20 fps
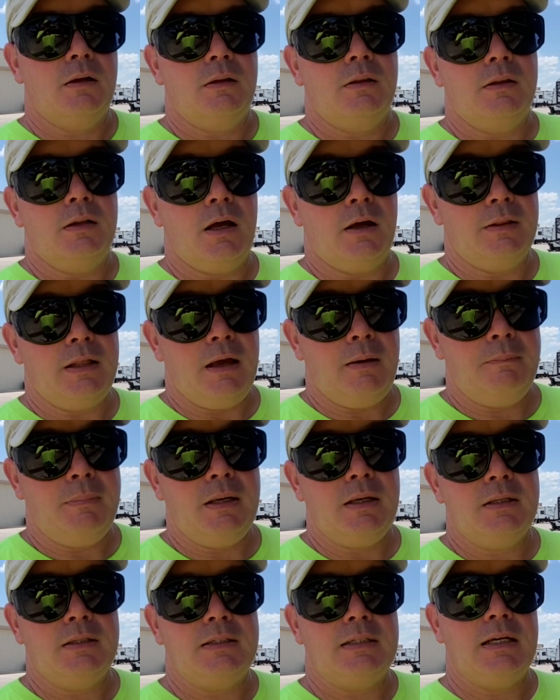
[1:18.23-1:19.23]
Now that
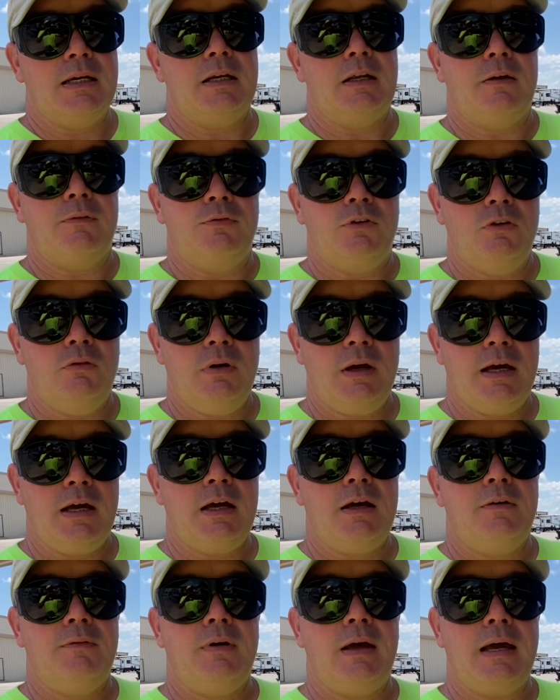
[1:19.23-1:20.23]
being said, if you
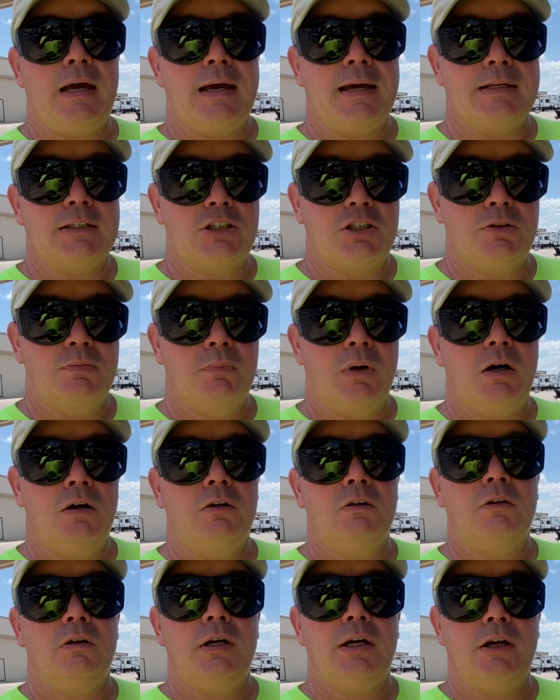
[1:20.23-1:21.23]
have
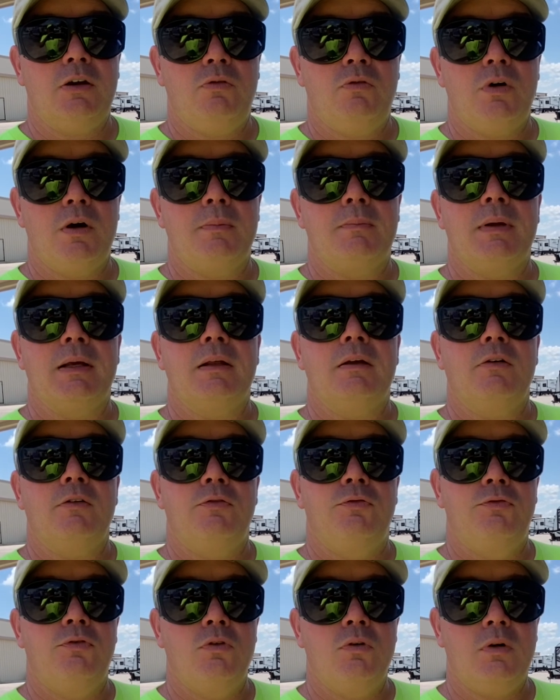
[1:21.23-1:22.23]
smaller equipment,
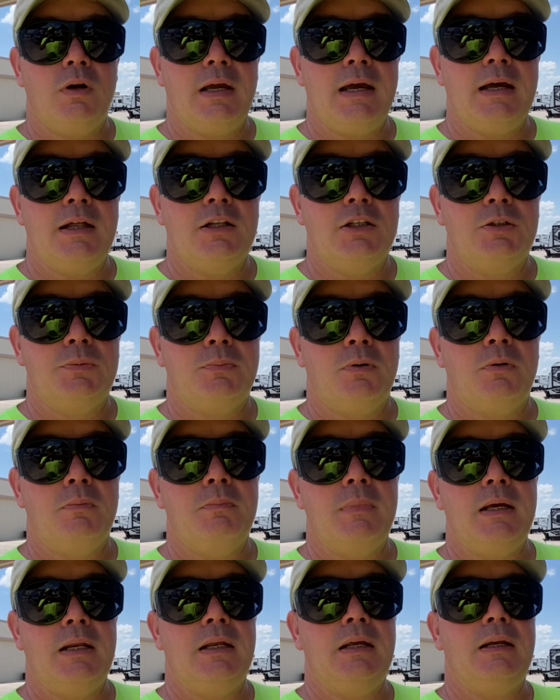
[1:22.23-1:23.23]
4 gallons per
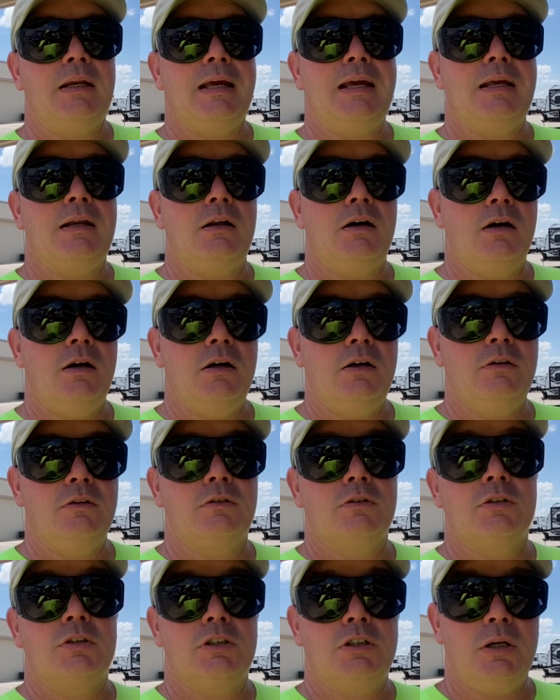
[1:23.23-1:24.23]
minute and
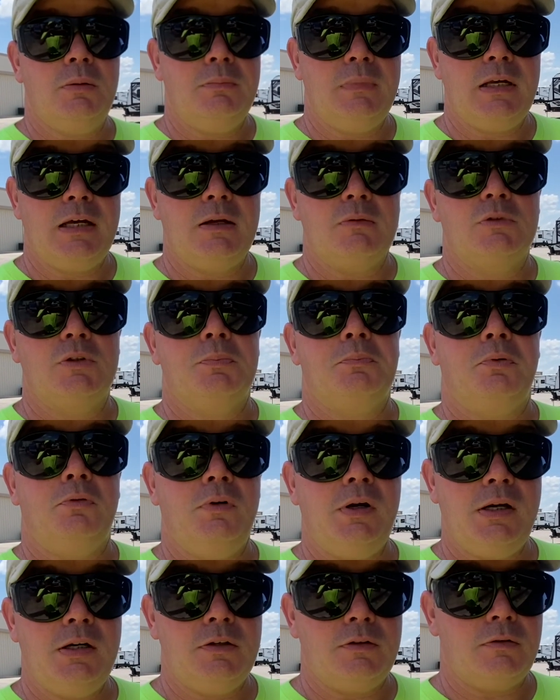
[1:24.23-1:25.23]
under, sometimes
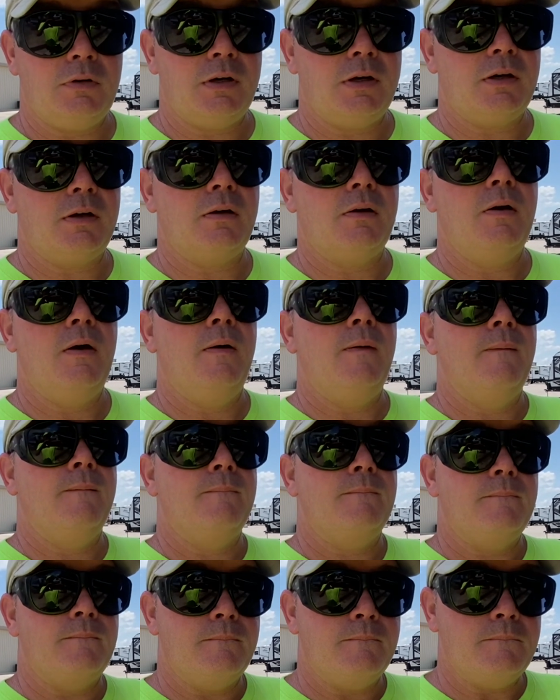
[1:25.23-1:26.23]
pre-treating
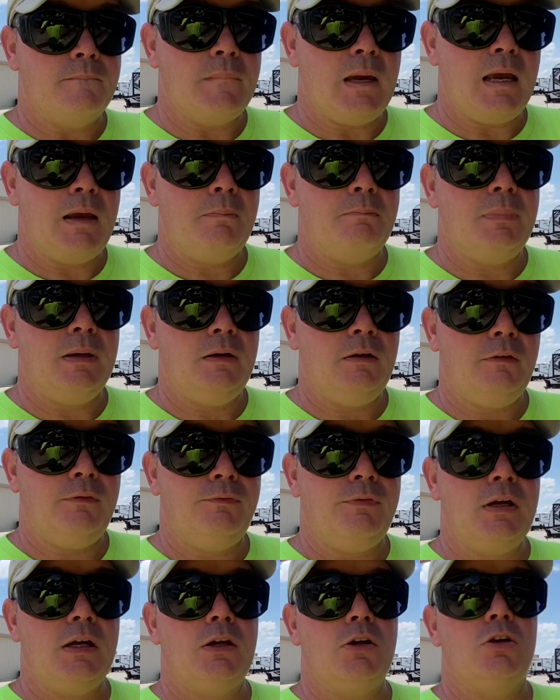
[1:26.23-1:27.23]
may
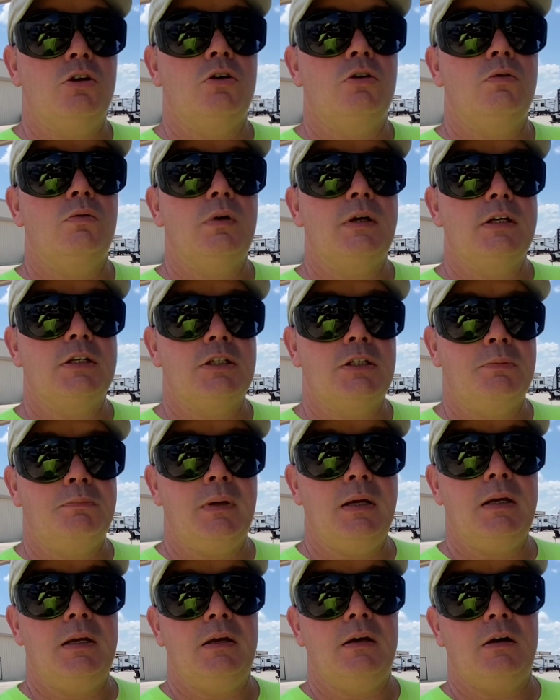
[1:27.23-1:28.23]
benefit you in
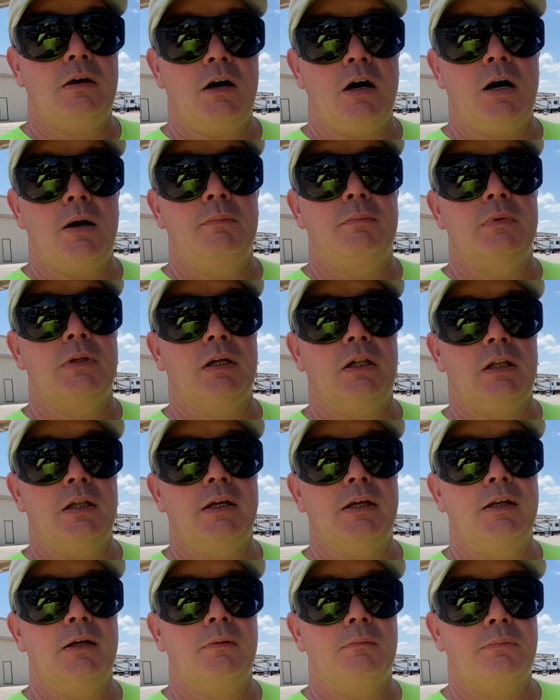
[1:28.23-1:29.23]
speeding up the
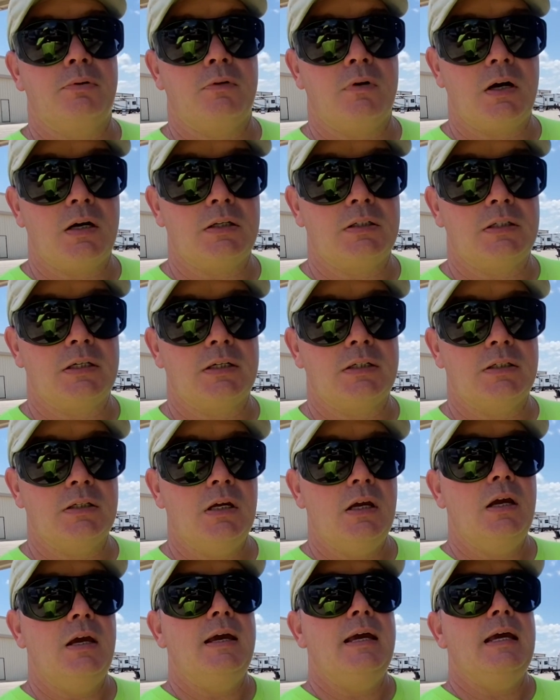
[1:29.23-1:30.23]
cleaning process.
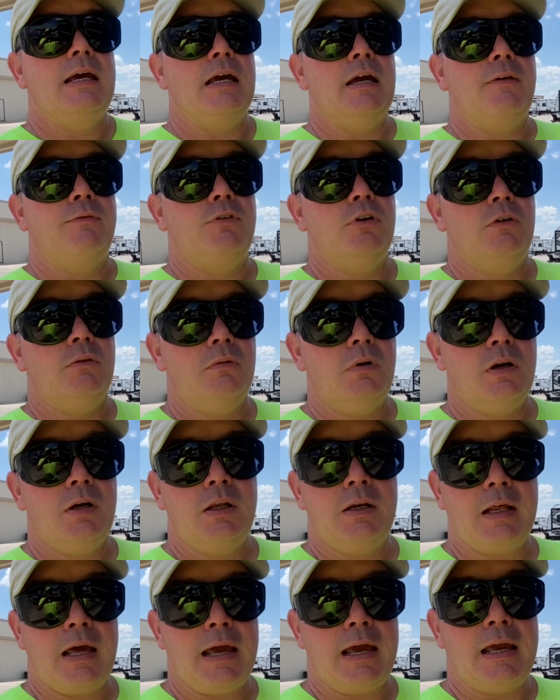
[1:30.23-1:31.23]
If you're
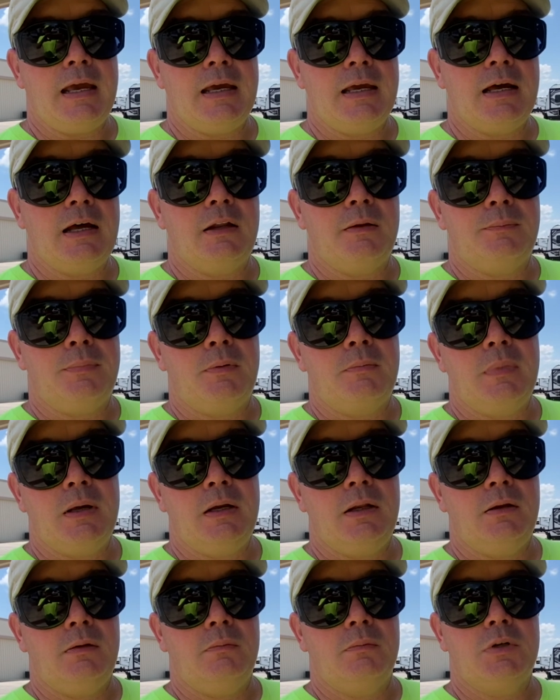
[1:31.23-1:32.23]
running an 8 gallon per
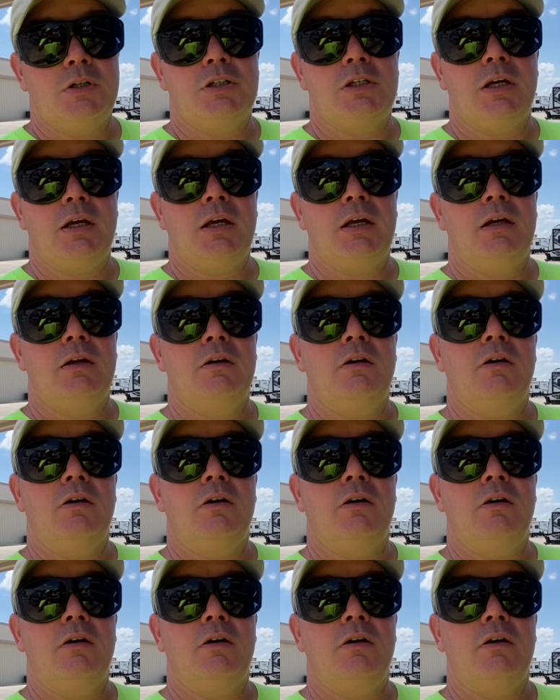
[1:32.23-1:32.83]
minute machine